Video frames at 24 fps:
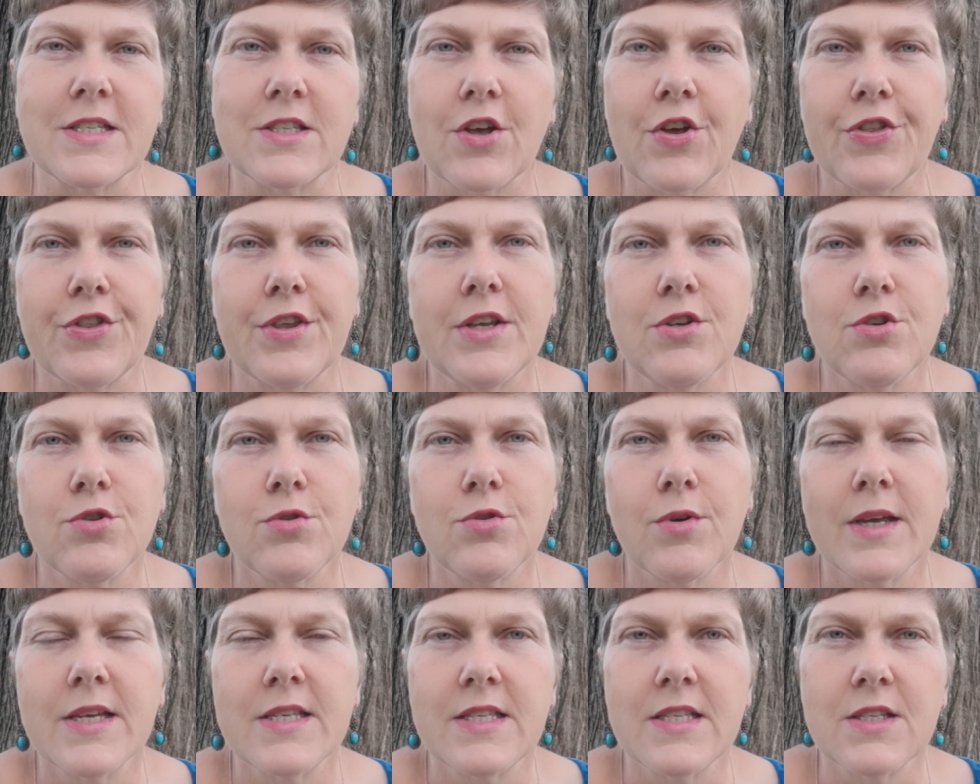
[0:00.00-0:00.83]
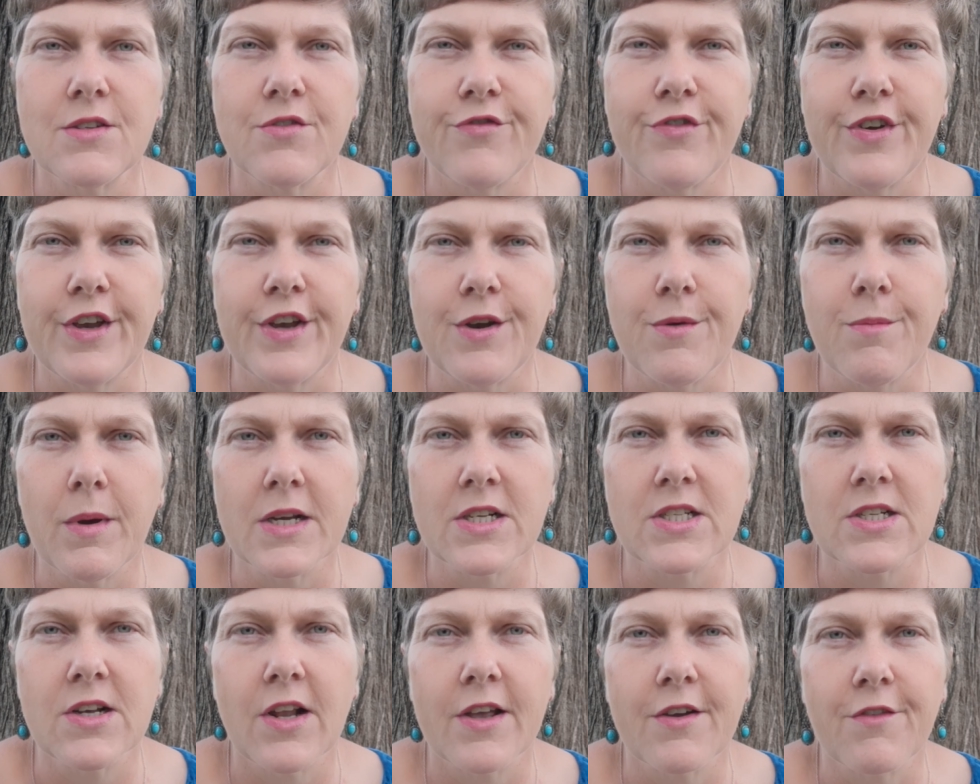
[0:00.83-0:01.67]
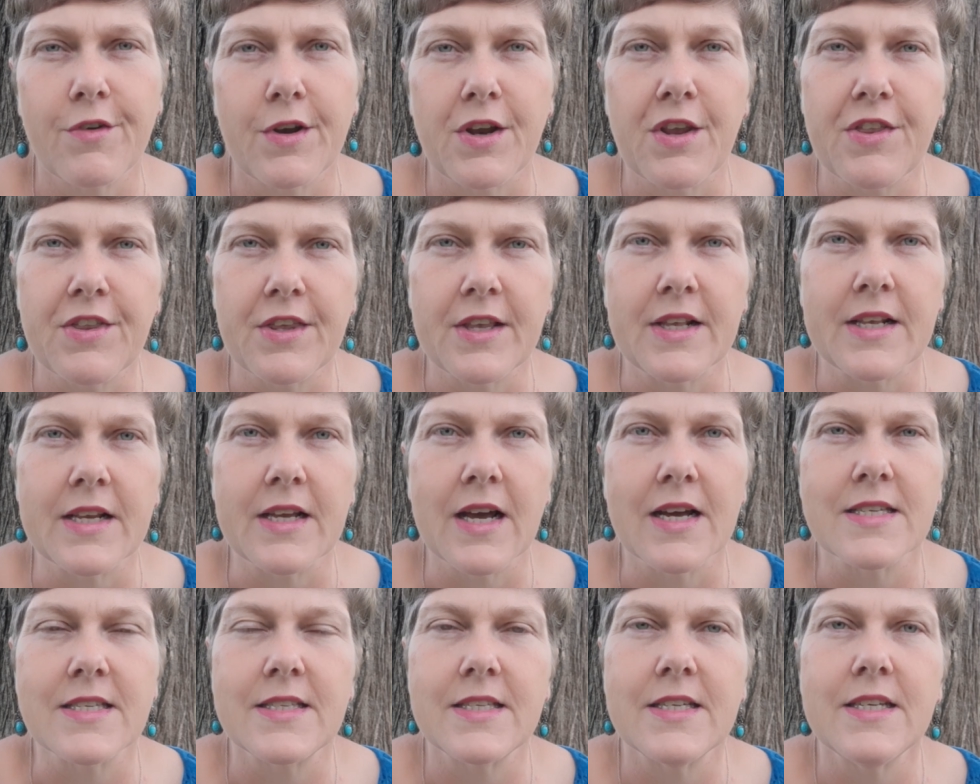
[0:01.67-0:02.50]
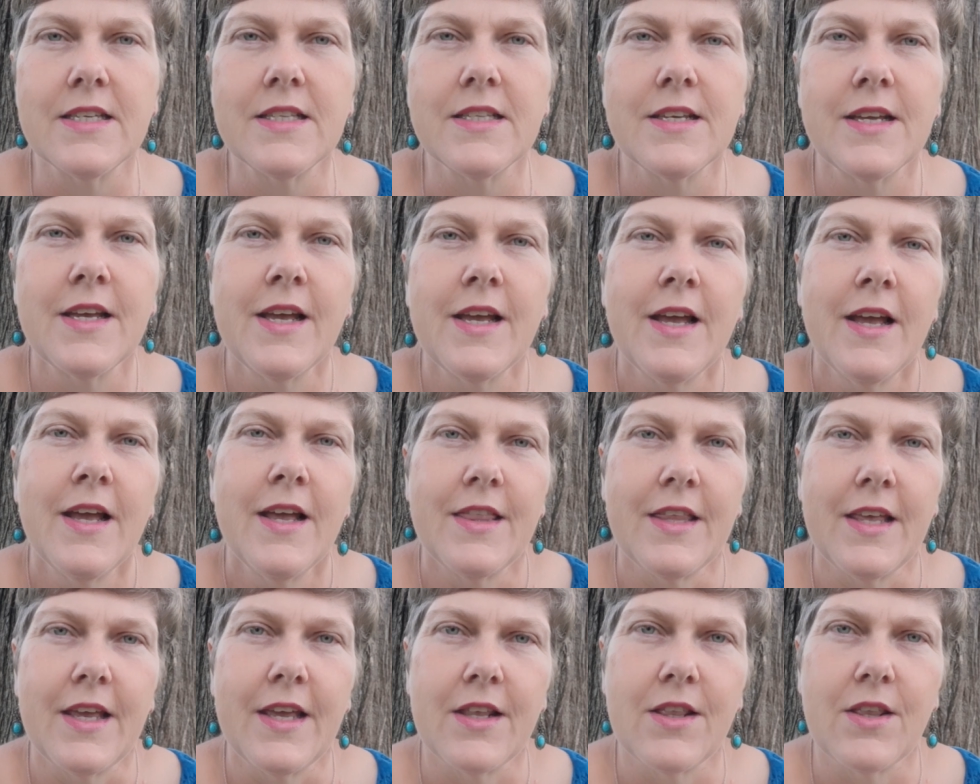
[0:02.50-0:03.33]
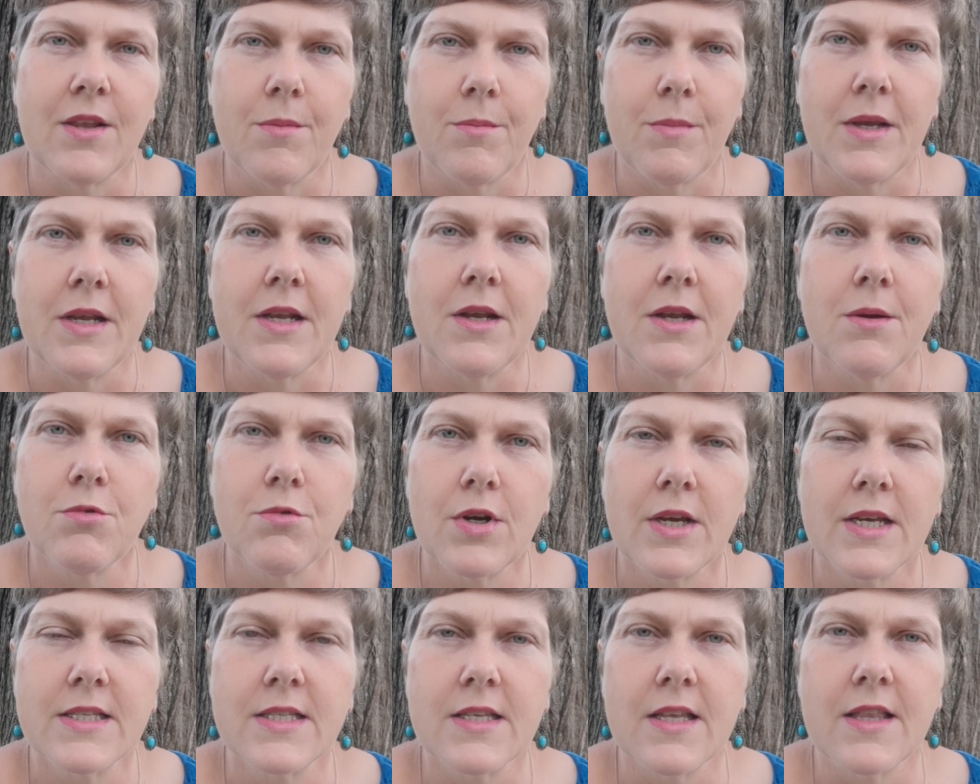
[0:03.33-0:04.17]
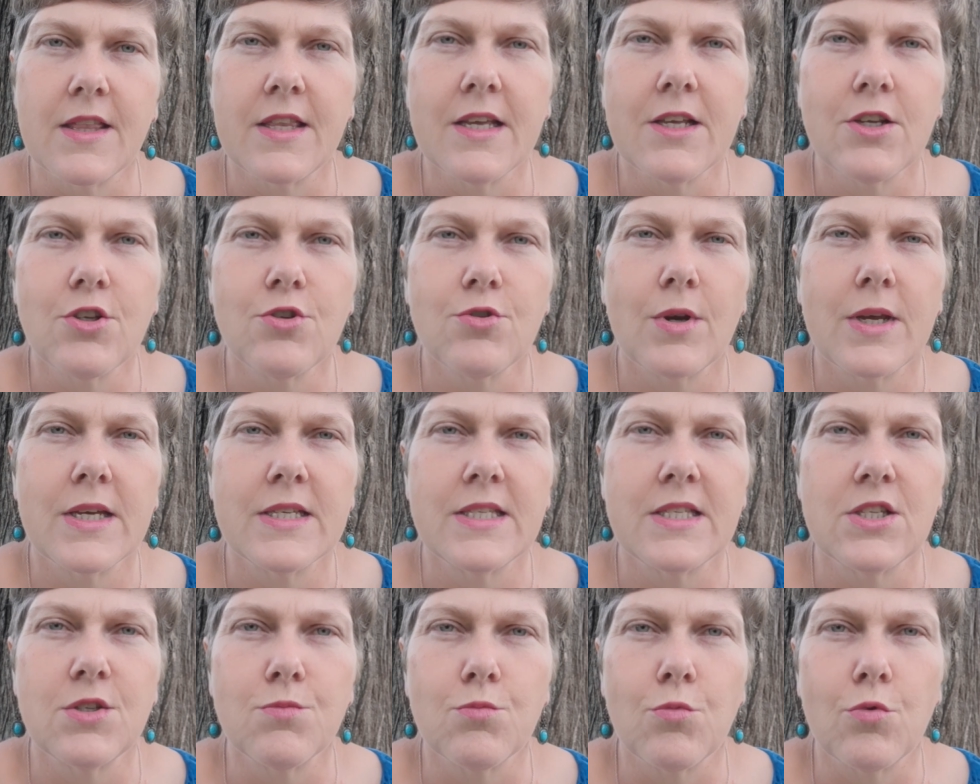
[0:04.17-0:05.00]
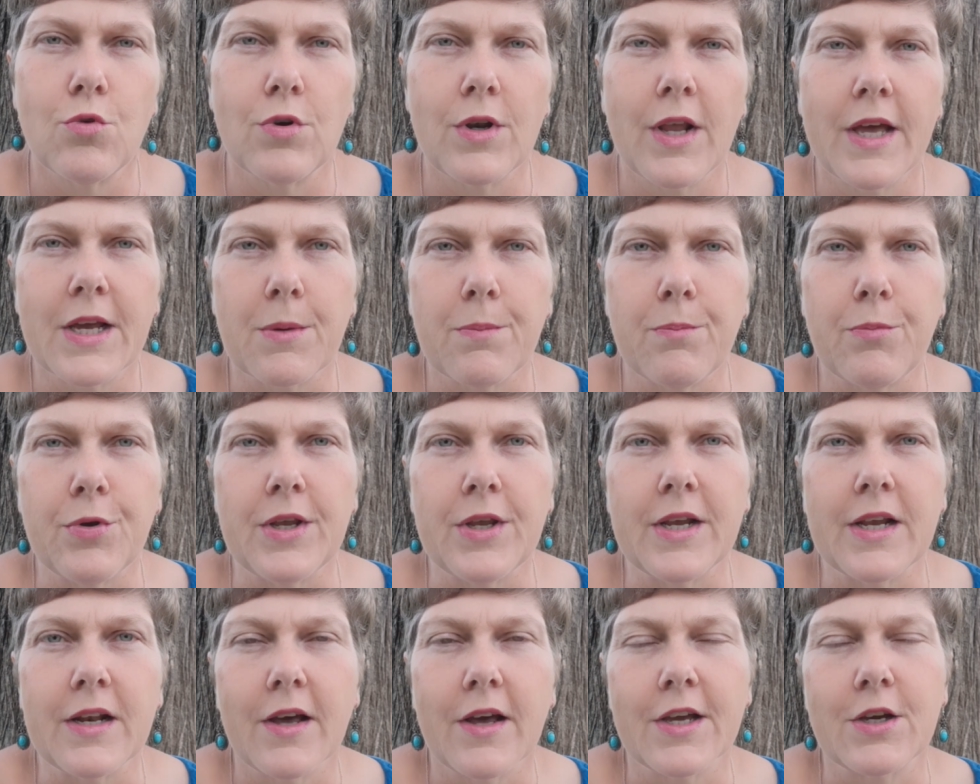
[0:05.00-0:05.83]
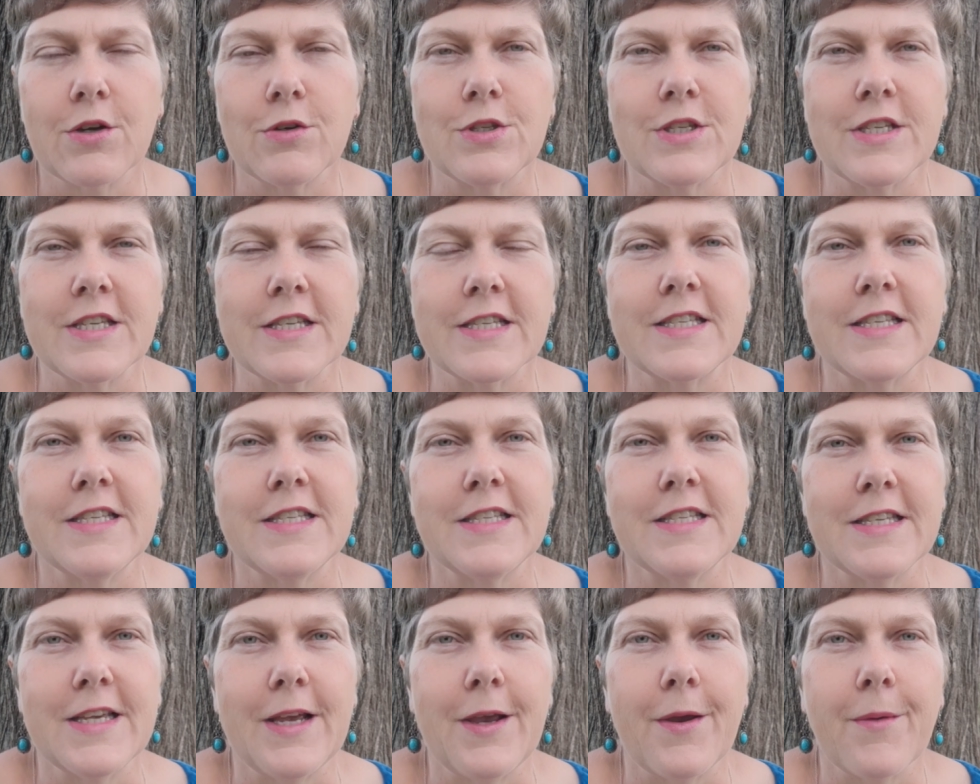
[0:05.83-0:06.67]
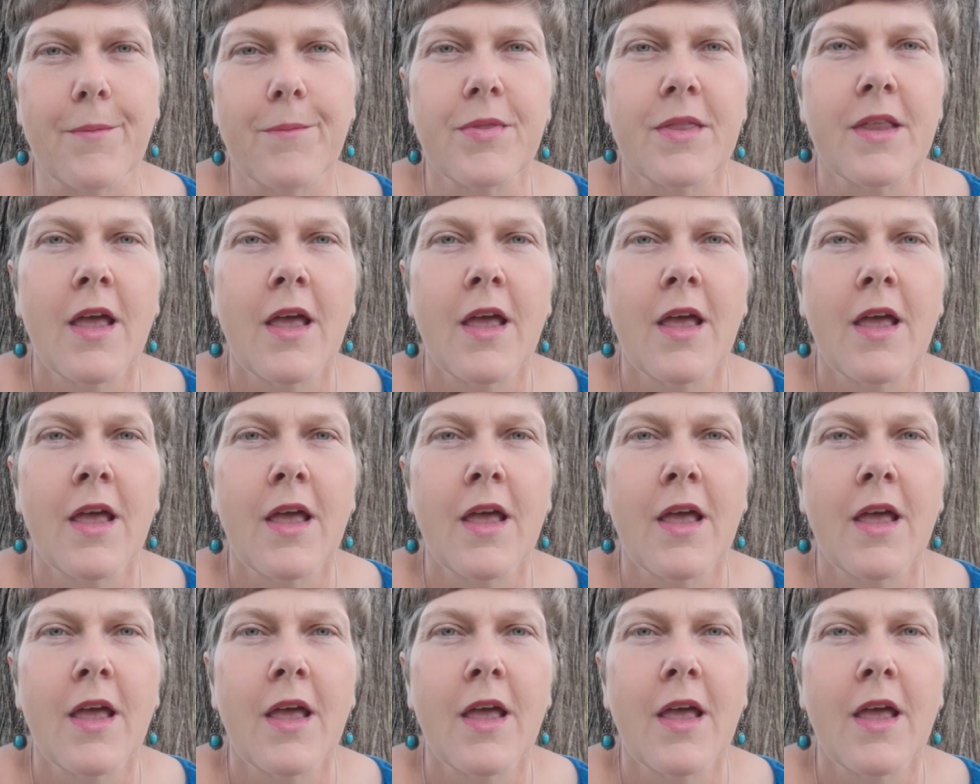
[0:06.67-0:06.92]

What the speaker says: Now thin trays is very much like very thin custard. Then medium trays and thick trays is more like a pudding-like consistency.